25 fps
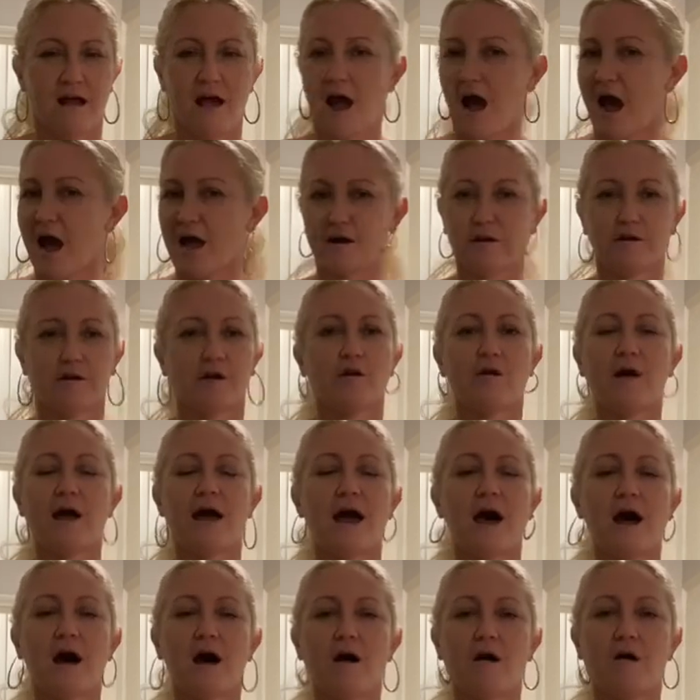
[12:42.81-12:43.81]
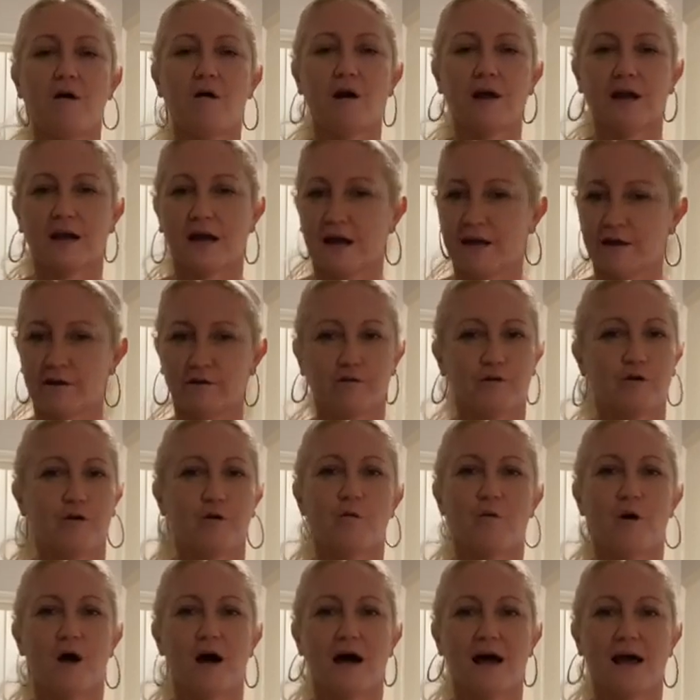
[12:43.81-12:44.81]
I don't know how and I don't know
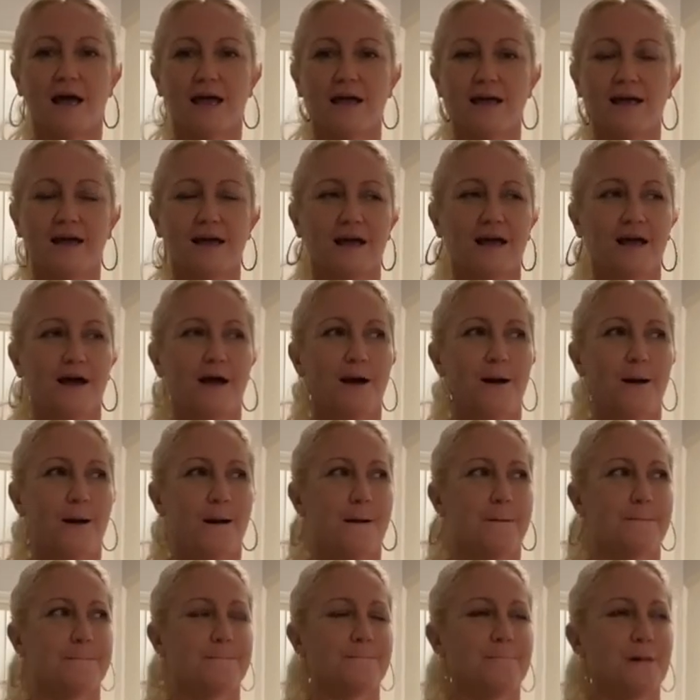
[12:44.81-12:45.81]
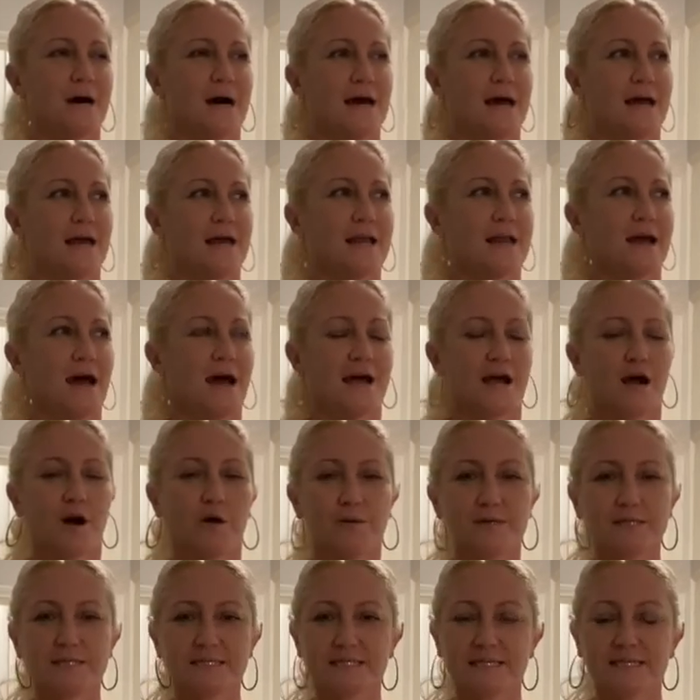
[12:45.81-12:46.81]
why, but I
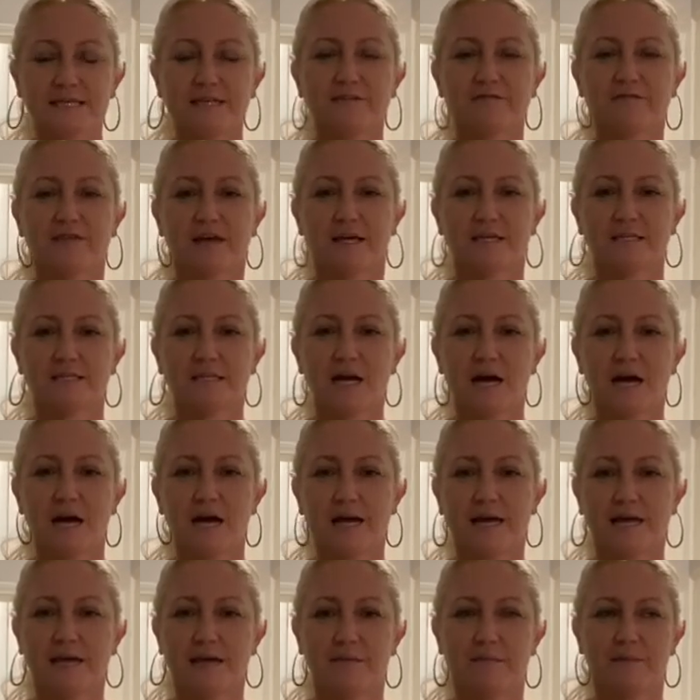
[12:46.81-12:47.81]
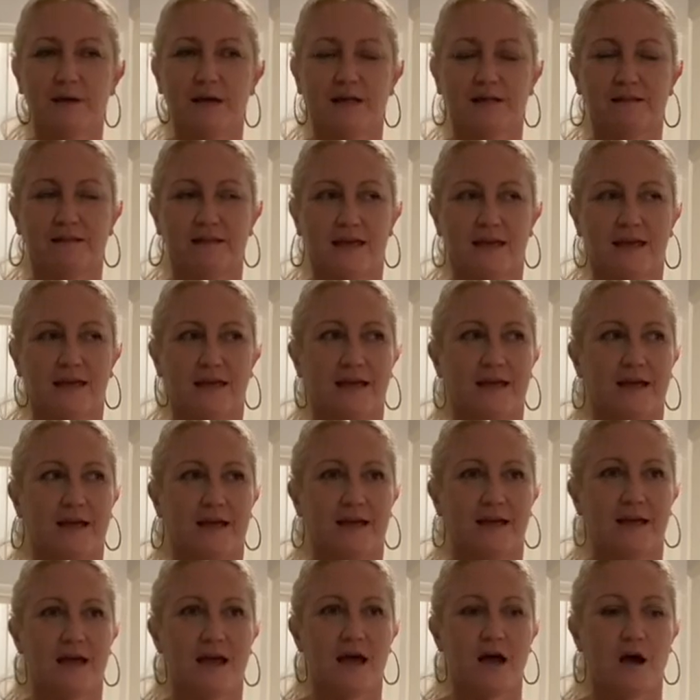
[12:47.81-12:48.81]
always think of that time and like
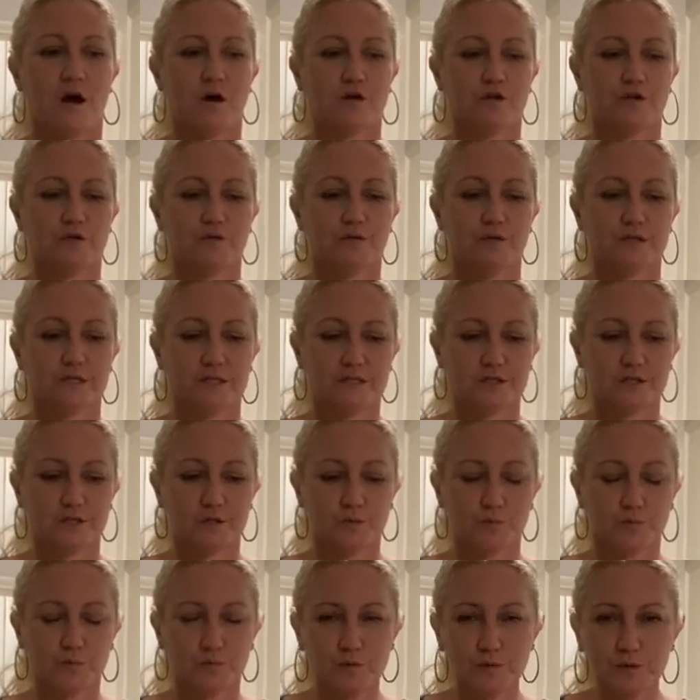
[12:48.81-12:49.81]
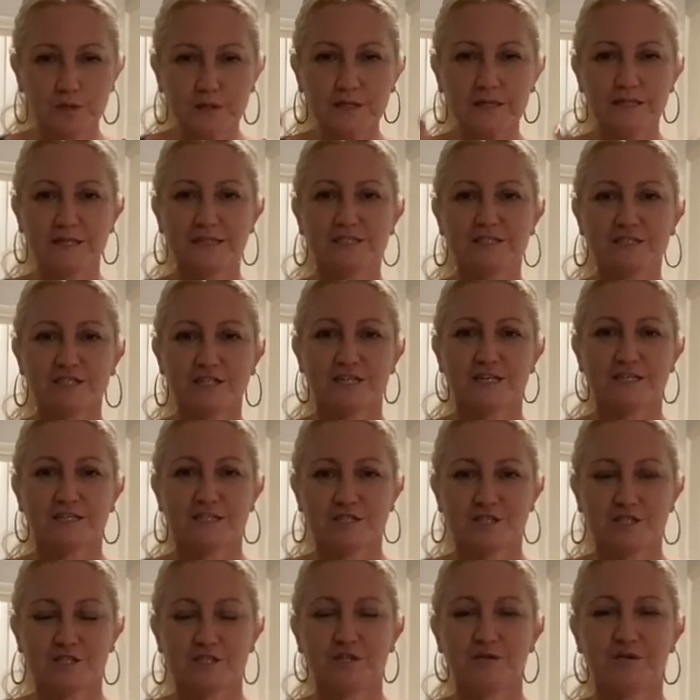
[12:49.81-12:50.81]
how you need to really
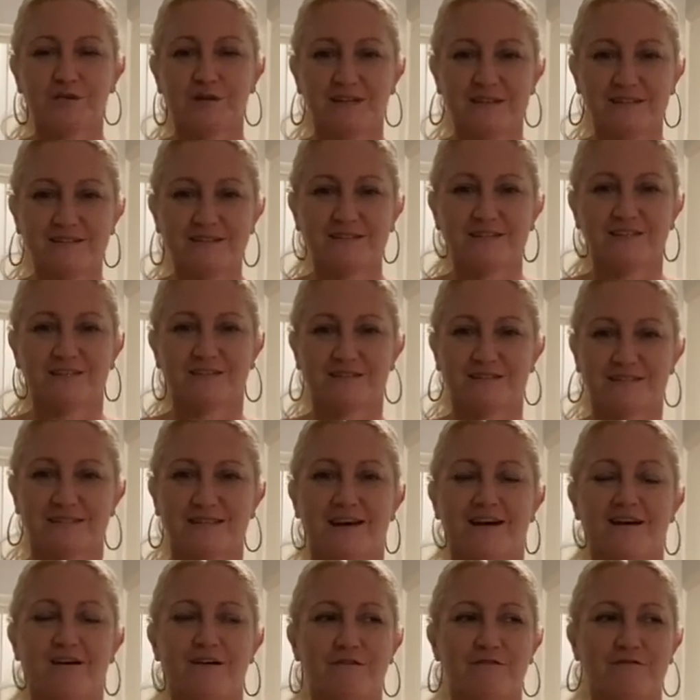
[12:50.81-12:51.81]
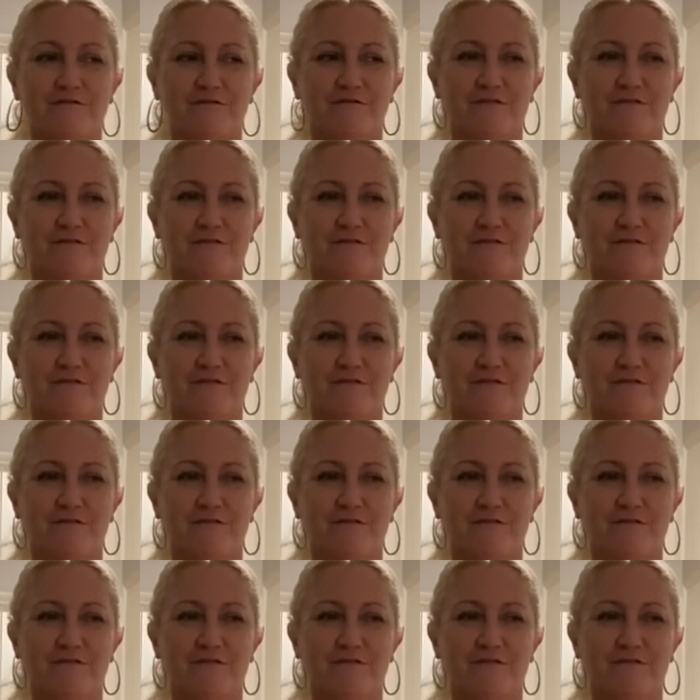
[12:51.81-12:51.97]
just tune into yourself